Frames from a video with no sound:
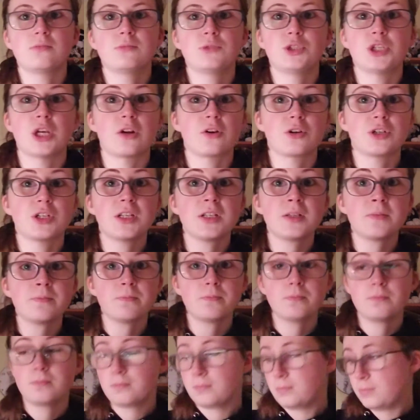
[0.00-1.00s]
cheddar cheese,
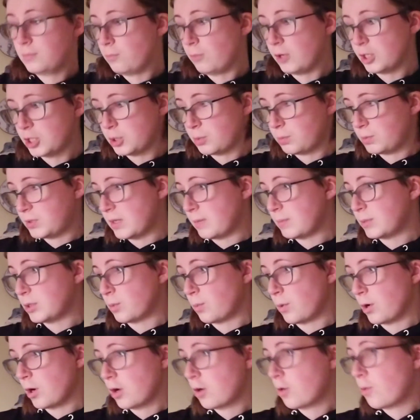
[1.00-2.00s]
which seems to
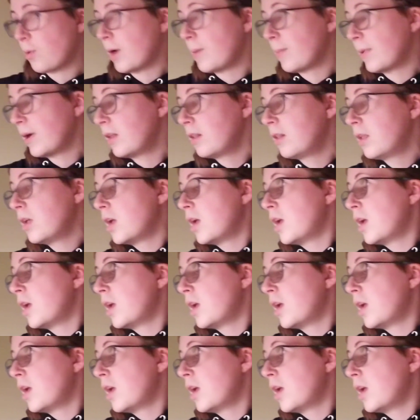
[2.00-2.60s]
work quite well.